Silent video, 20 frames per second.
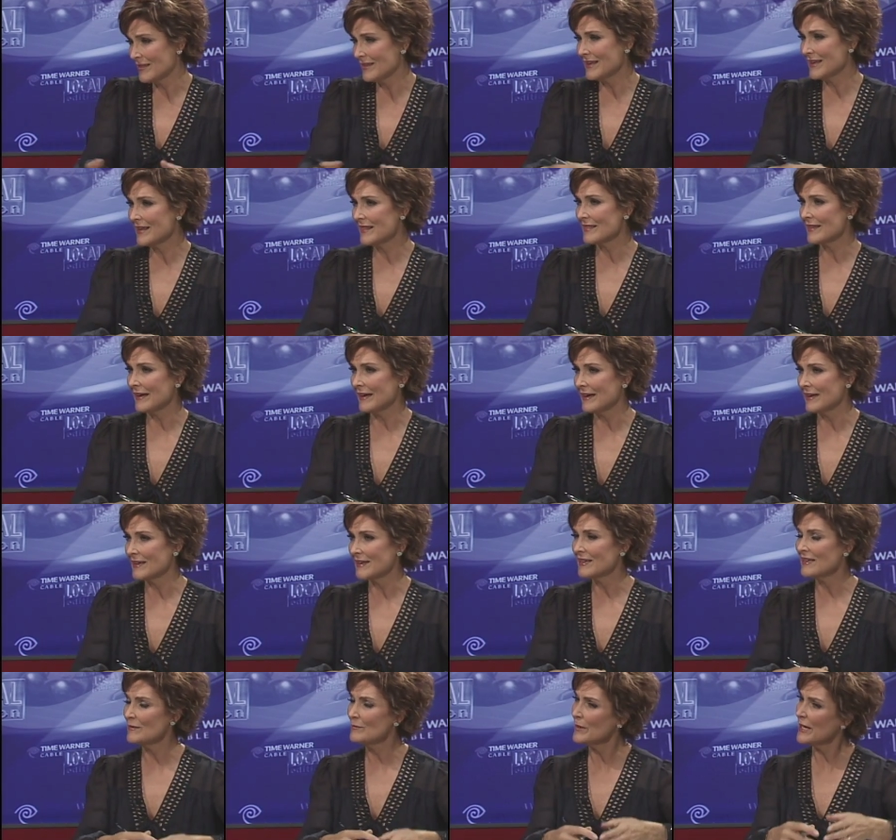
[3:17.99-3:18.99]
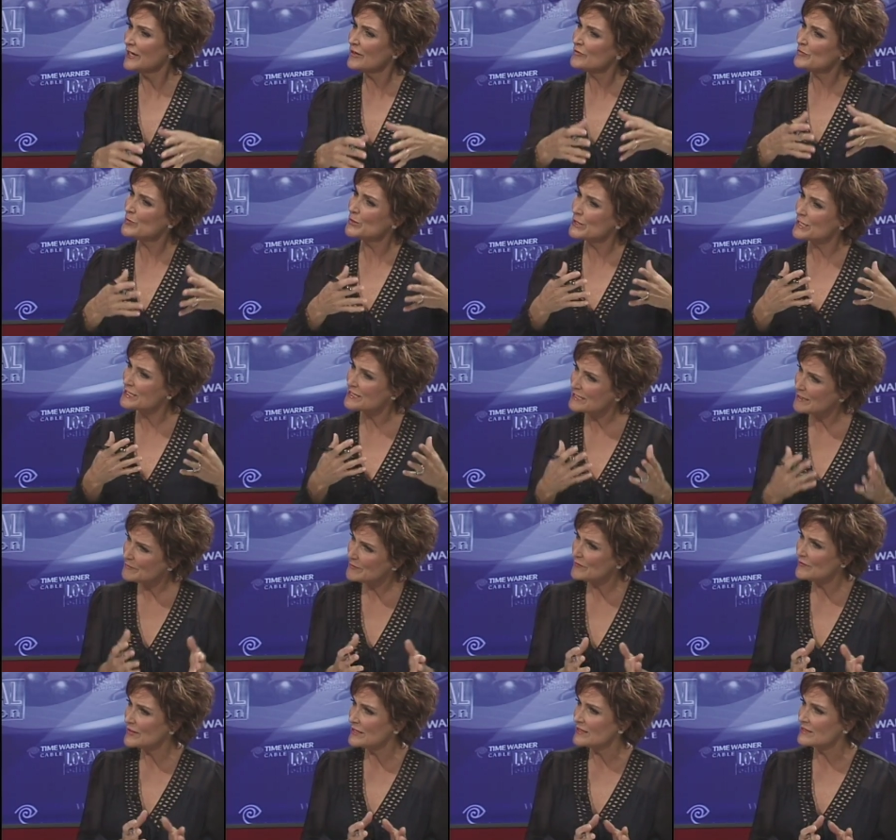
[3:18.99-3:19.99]
think that he might have put some
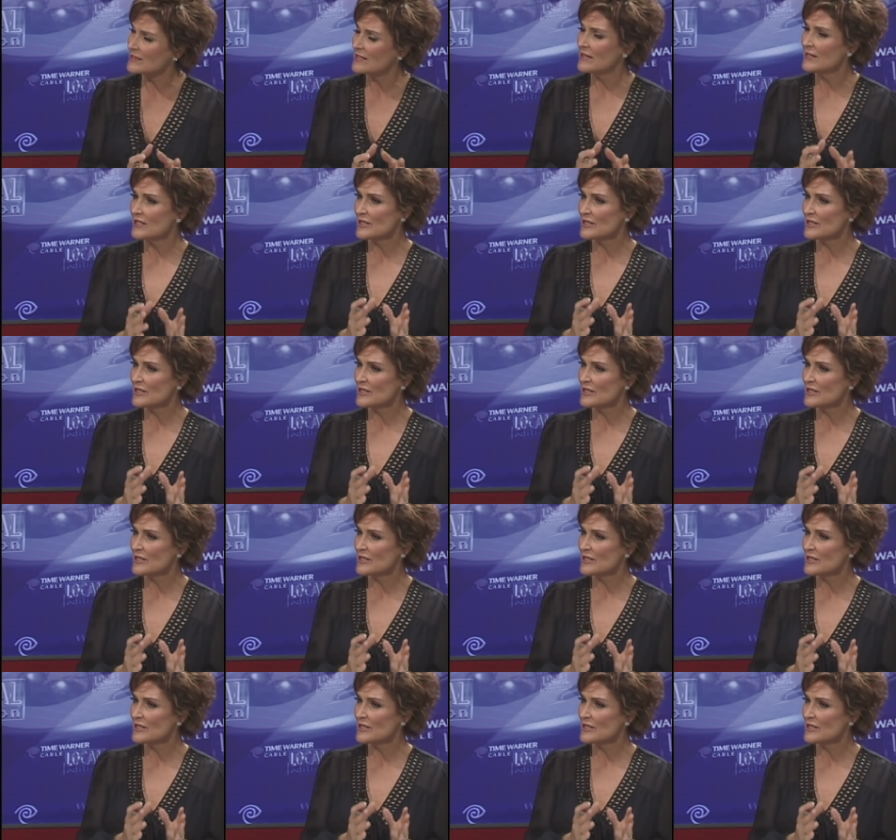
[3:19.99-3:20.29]
of these